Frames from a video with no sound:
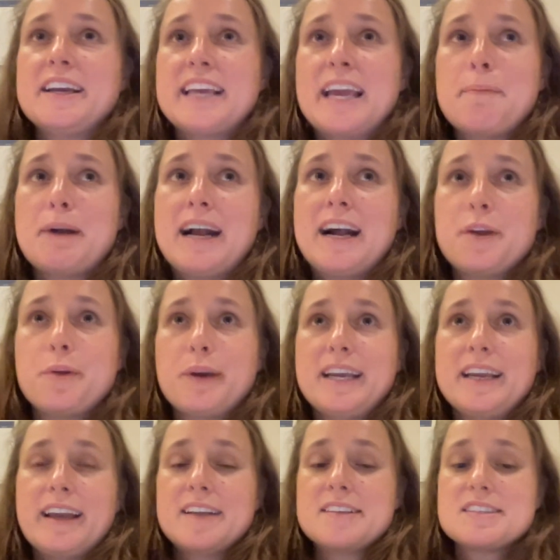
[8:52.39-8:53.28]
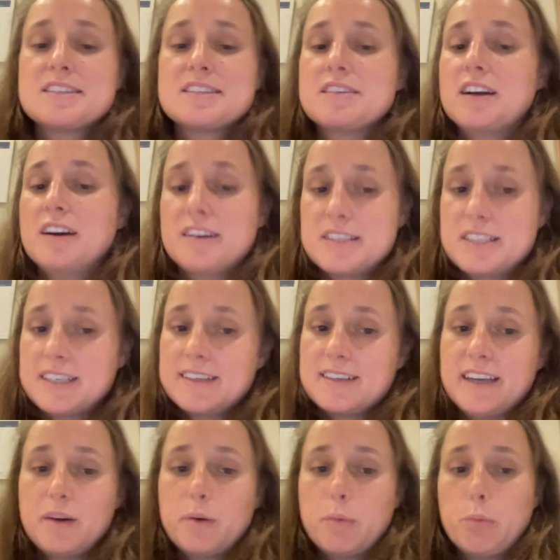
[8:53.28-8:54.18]
okay, but how do I get started?
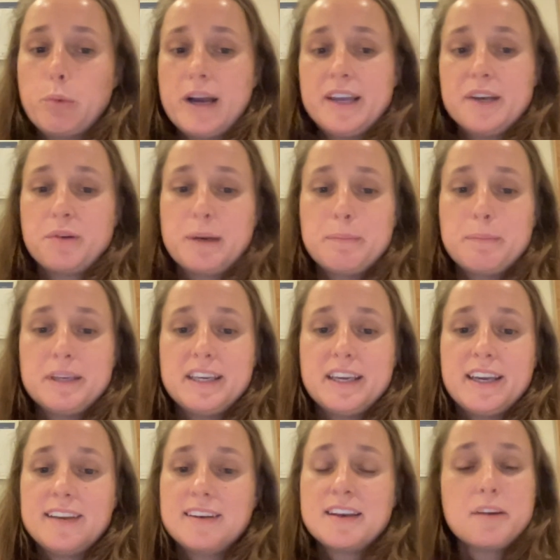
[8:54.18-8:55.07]
Like, where do I begin?